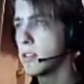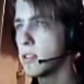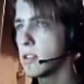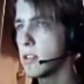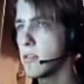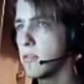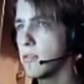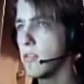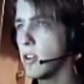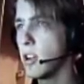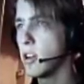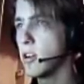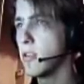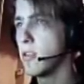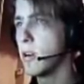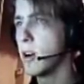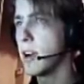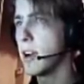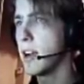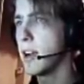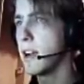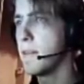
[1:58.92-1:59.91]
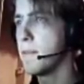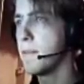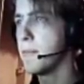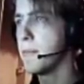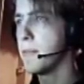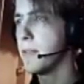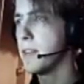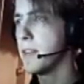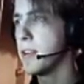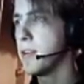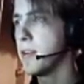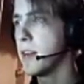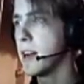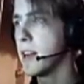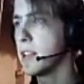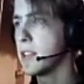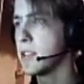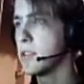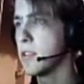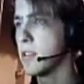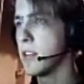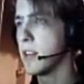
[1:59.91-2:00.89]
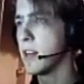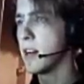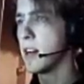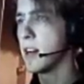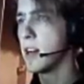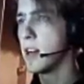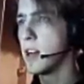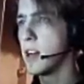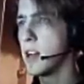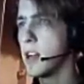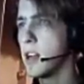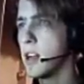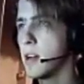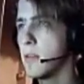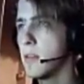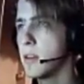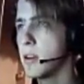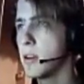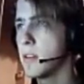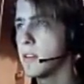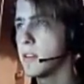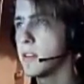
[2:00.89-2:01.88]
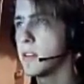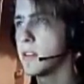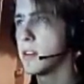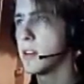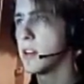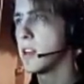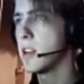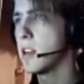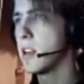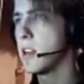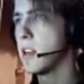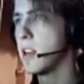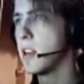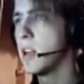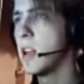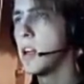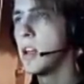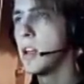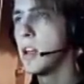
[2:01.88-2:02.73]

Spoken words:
That just flew, right? You guys saw that. I'm not going insane.